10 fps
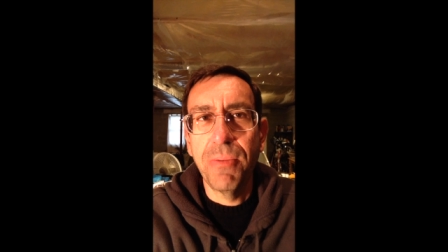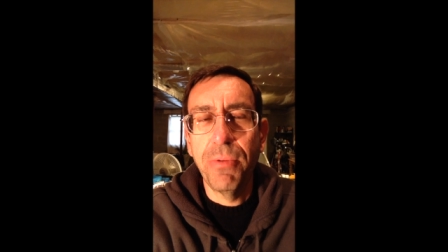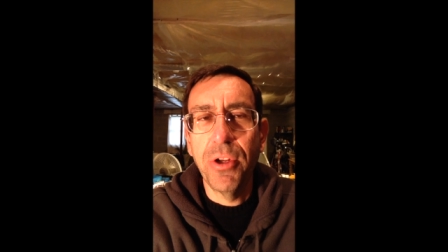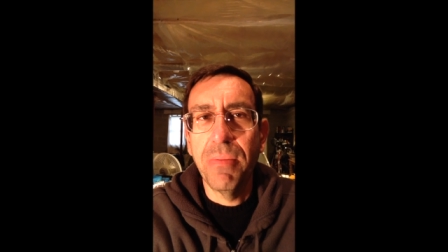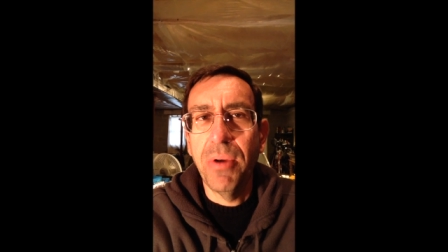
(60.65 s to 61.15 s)
I
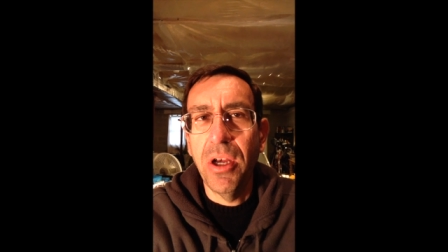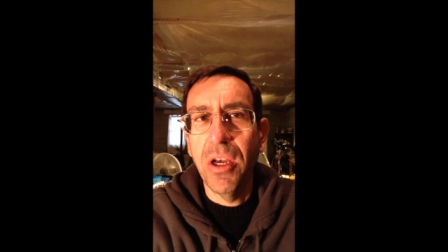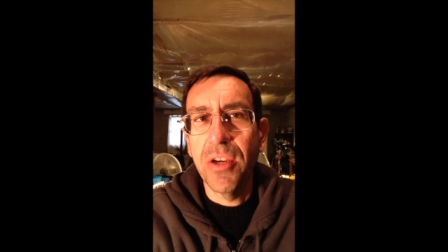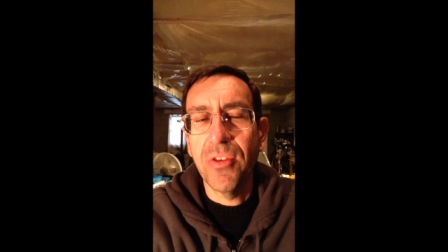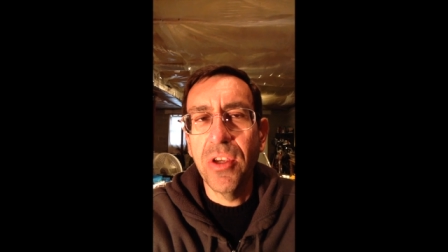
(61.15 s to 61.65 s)
put it in a
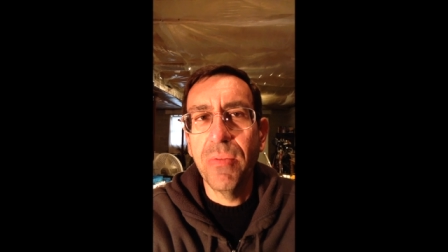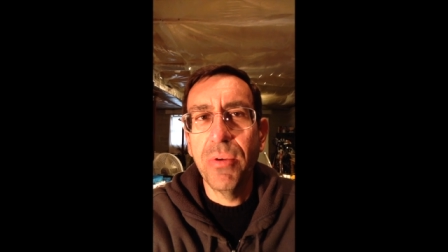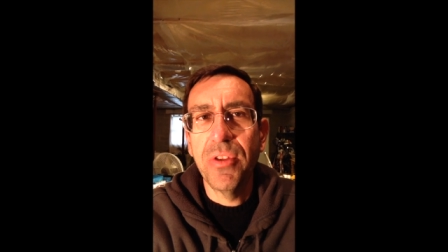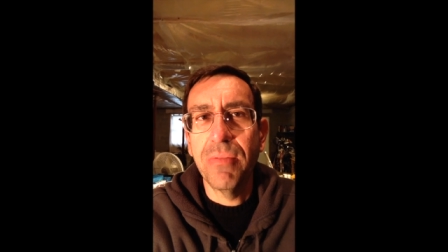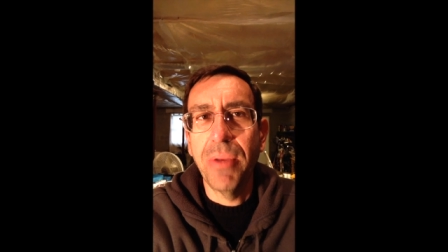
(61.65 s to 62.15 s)
box. I even
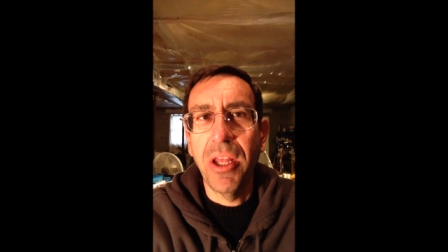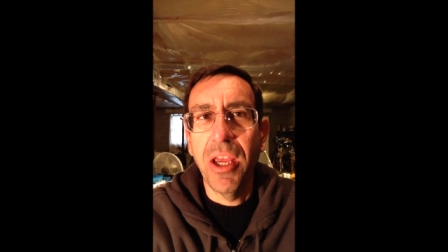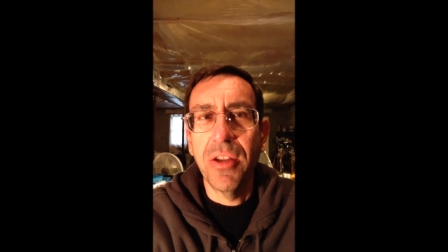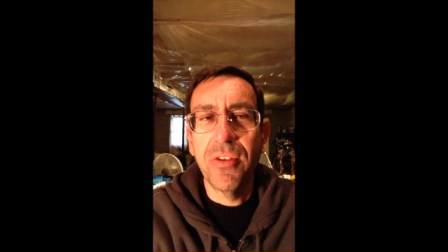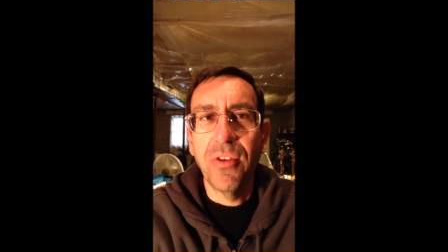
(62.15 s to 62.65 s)
put some
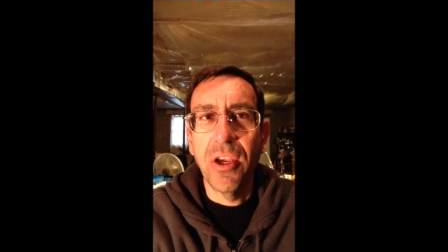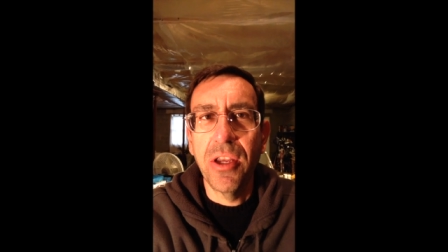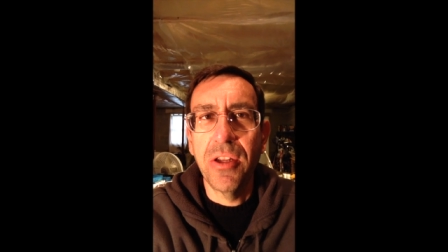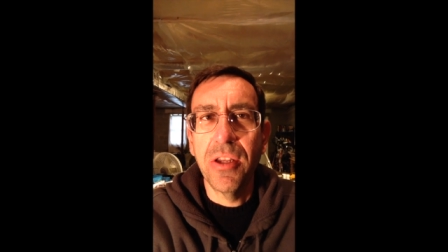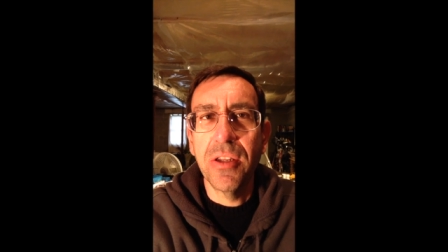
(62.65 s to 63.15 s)
Manhattan
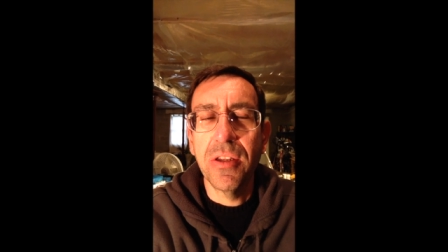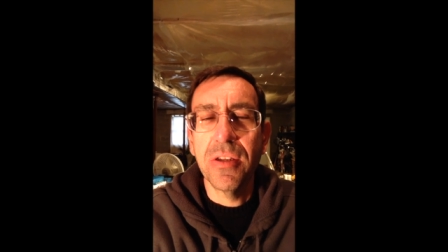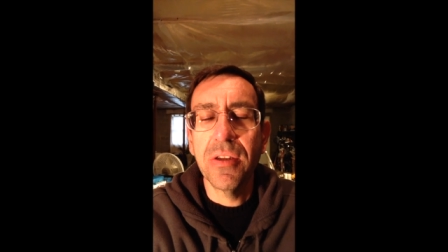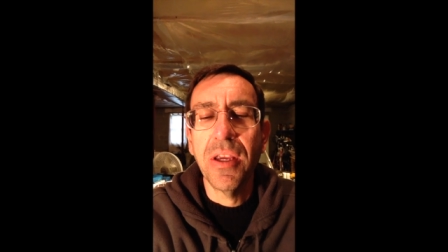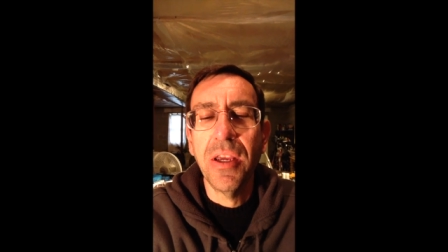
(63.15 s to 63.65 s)
design in it,
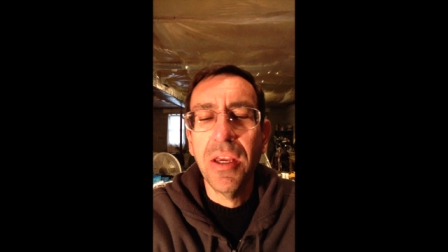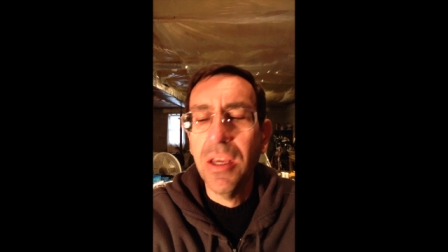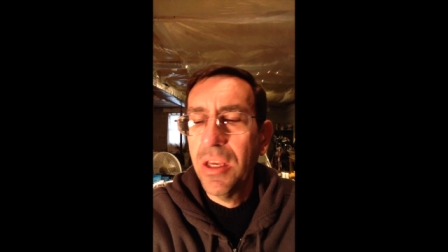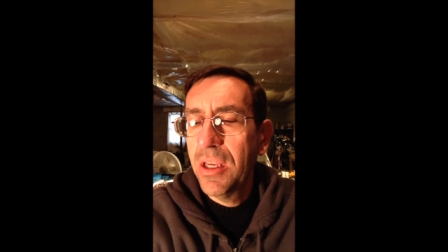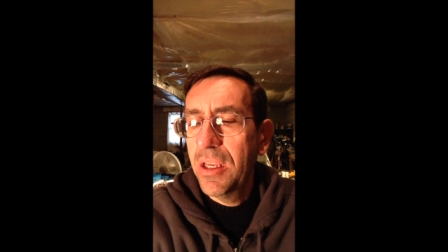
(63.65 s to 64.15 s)
and
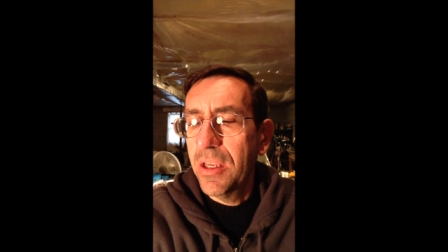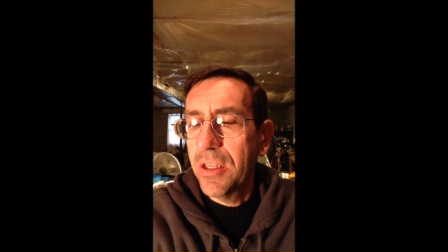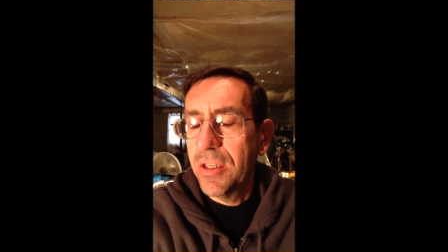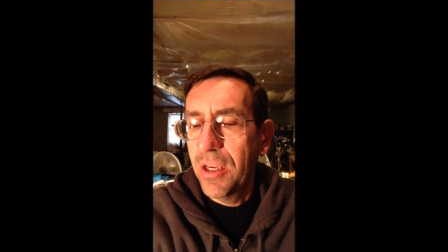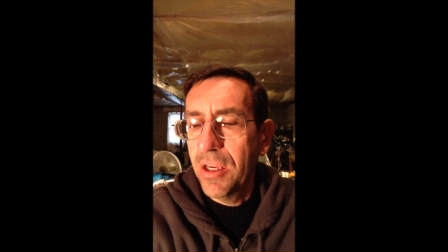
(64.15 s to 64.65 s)

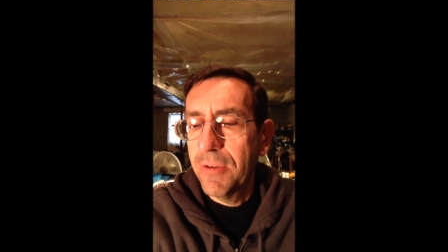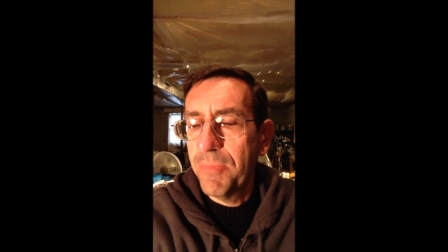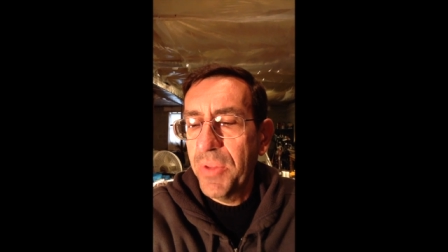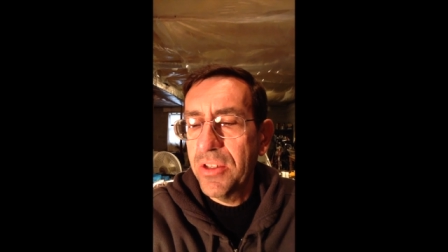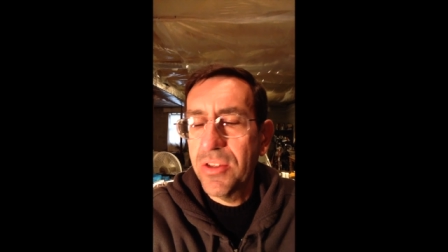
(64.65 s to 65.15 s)
and uh,
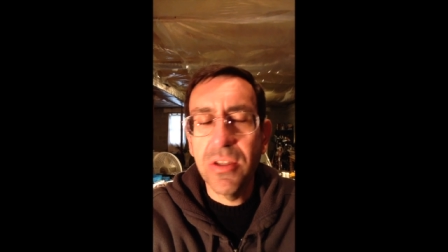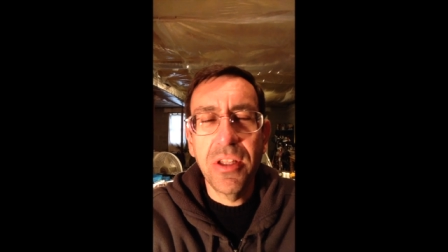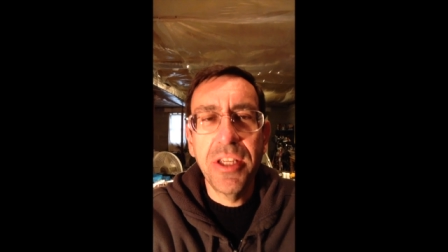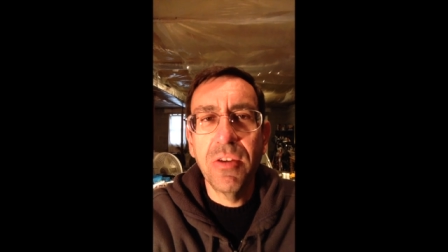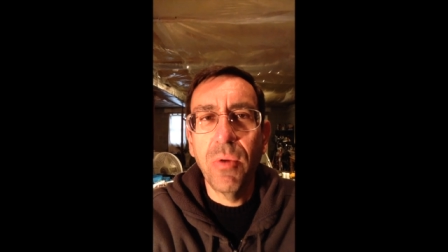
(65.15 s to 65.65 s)
it just
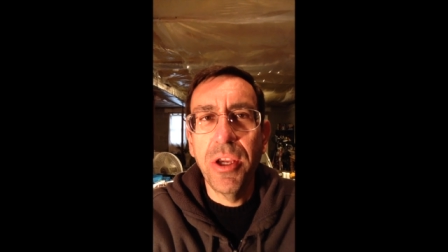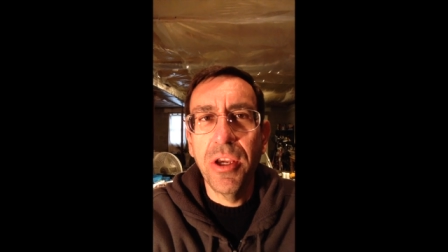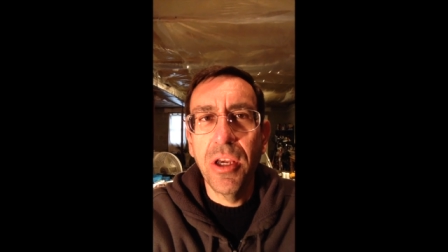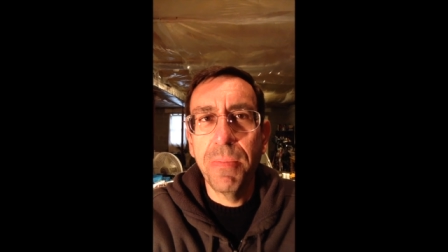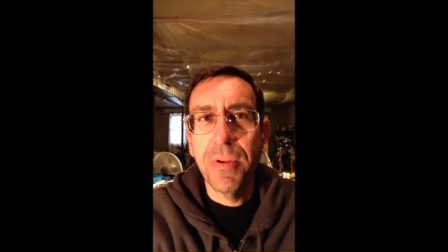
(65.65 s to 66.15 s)
cleaned it way
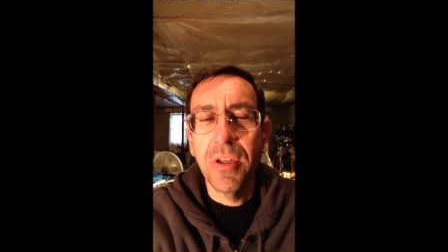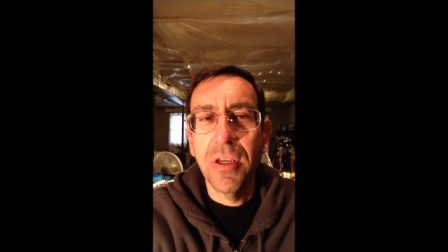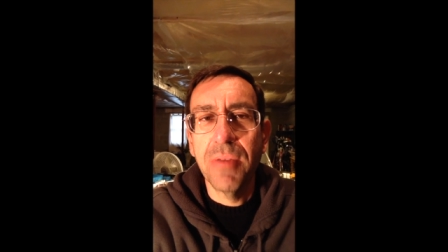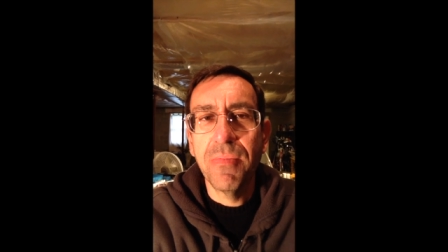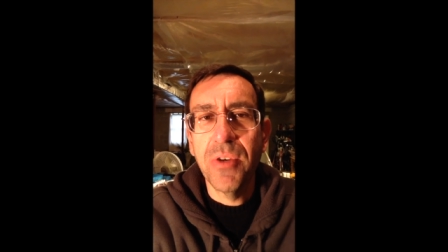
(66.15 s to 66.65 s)
up. And
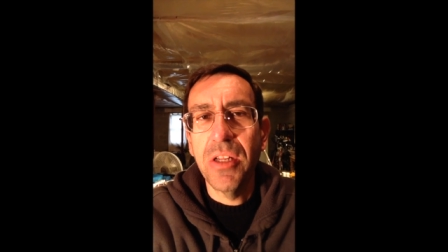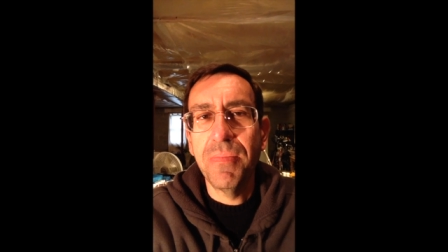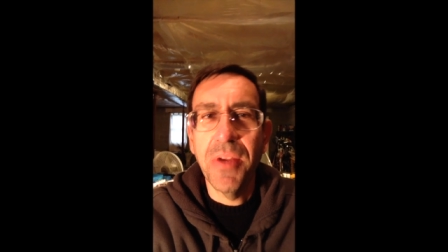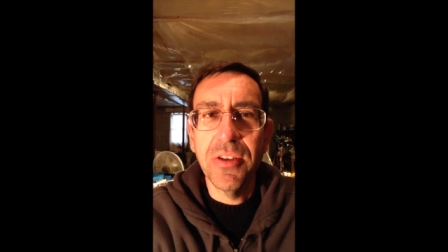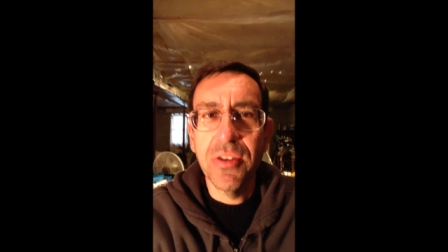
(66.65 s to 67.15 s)
uh, well,
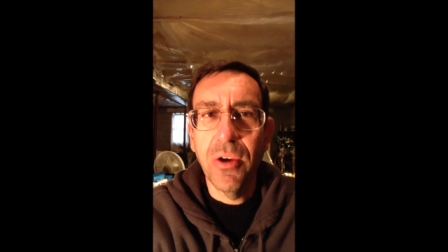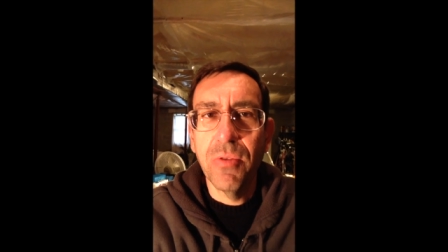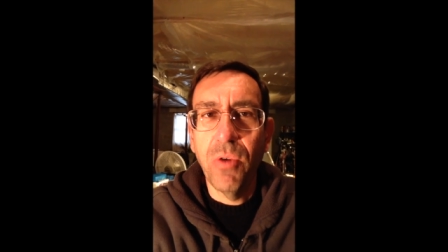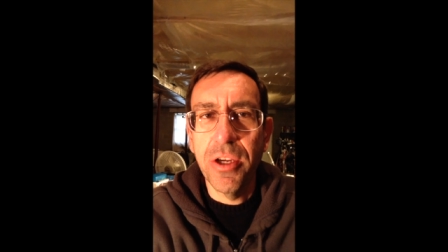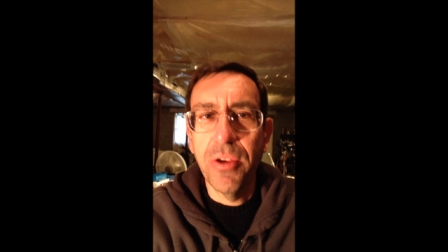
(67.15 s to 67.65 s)
I'll just go
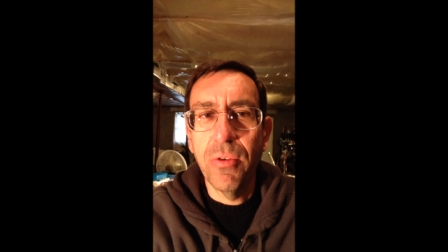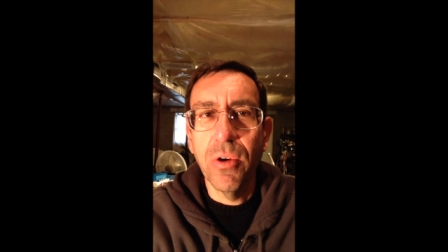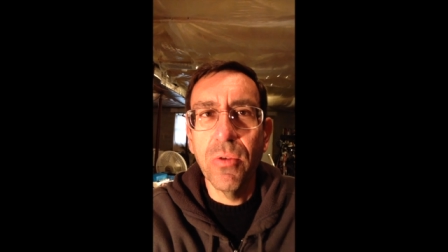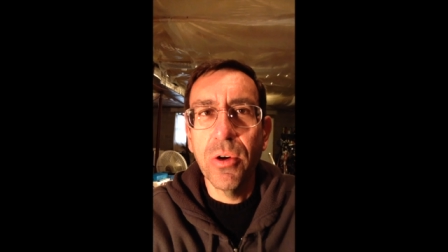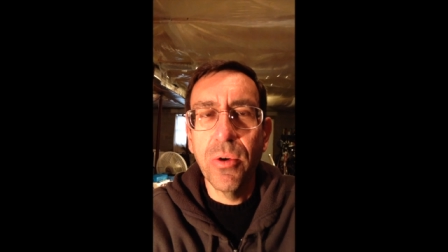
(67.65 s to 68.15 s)
and walk you through
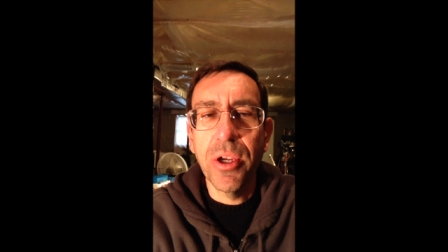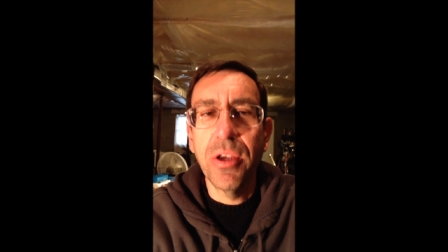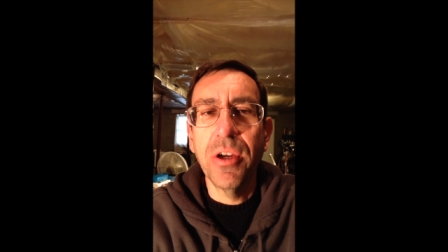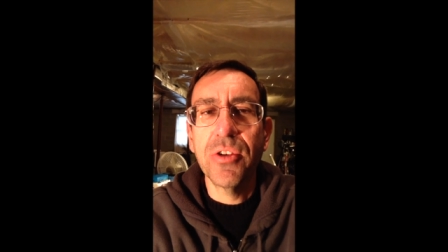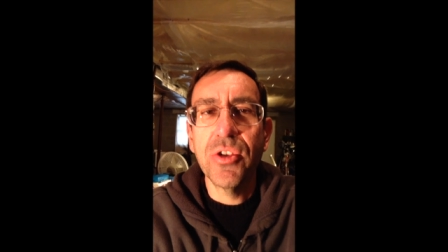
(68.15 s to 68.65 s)
it real quick
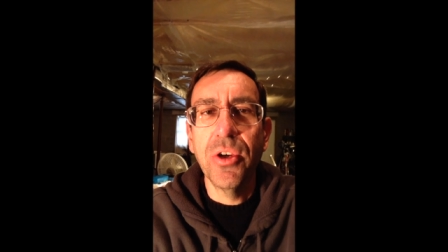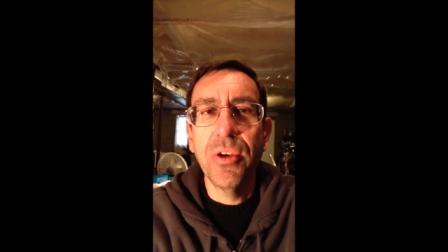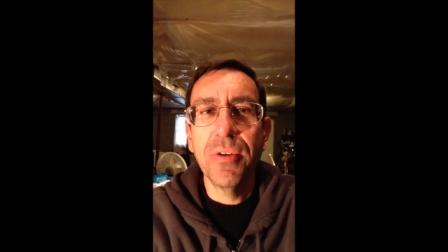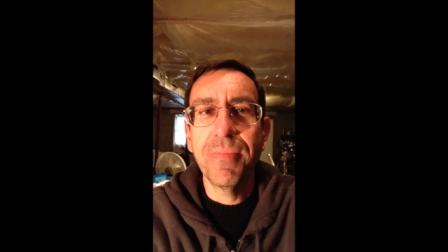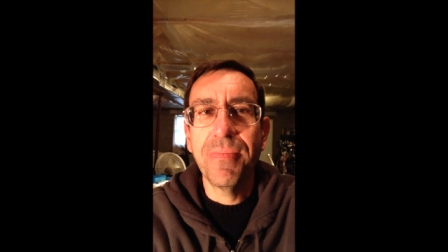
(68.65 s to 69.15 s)
here and show you.